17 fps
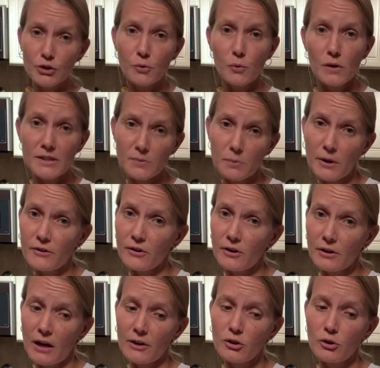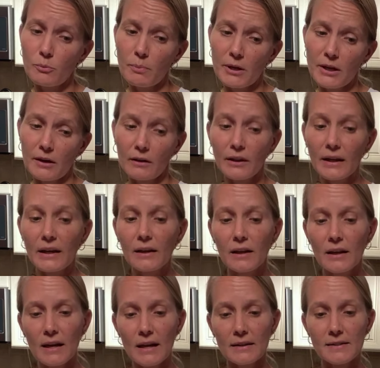choice whether or not you peel it.
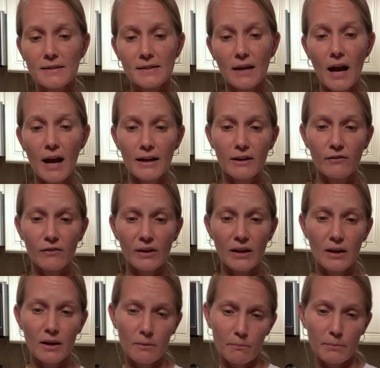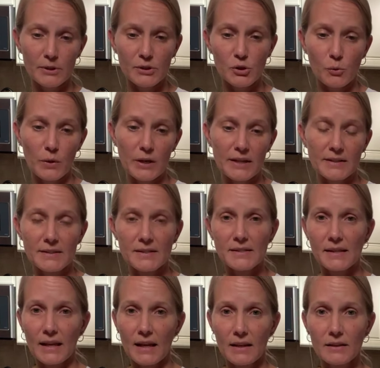It's kind of an in-between
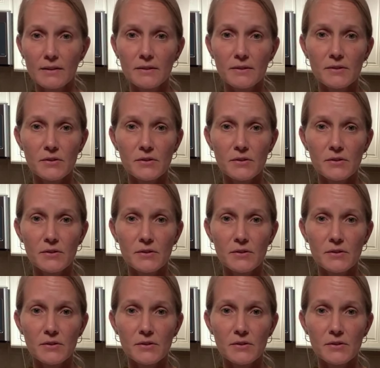skin,